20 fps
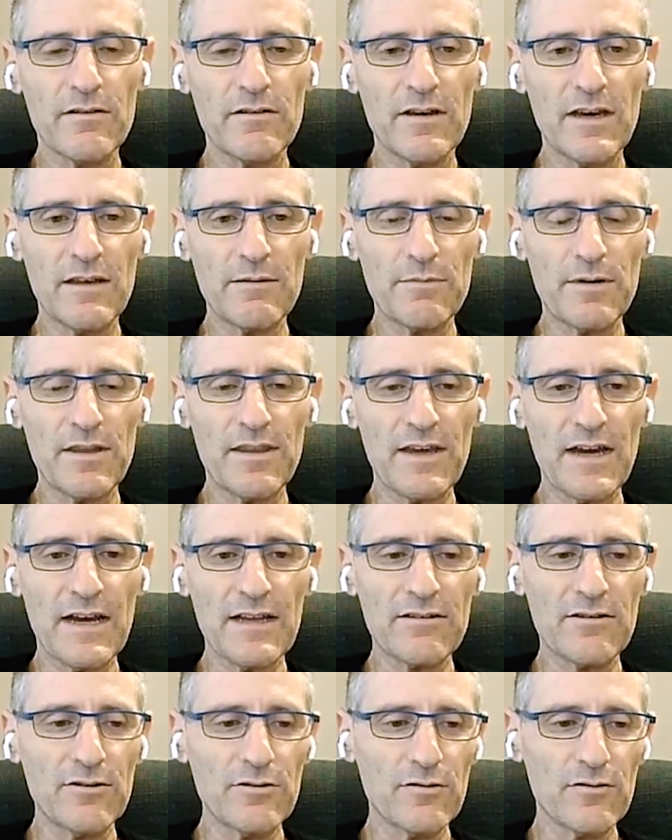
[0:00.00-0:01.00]
and by
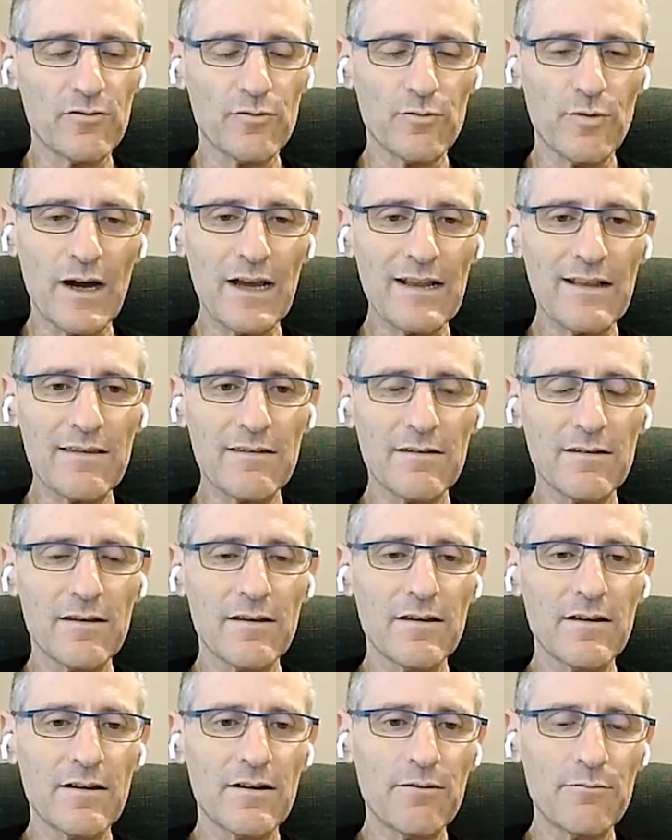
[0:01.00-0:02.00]
that use white
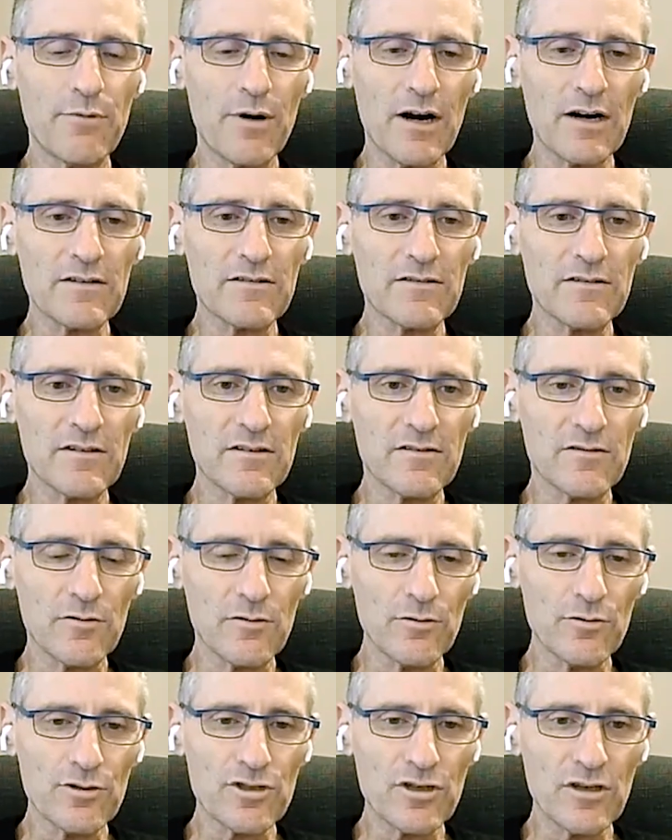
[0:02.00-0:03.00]
box
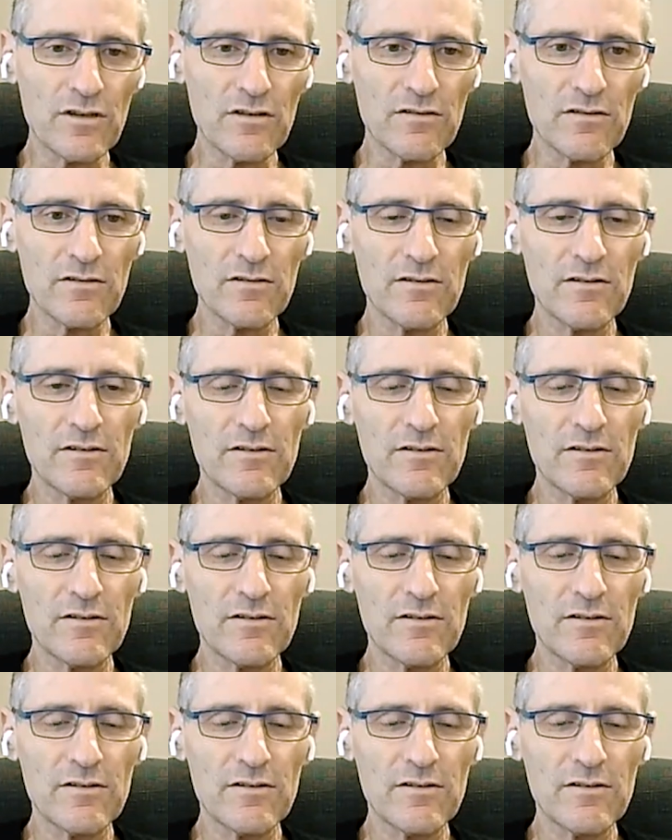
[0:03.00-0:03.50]
solutions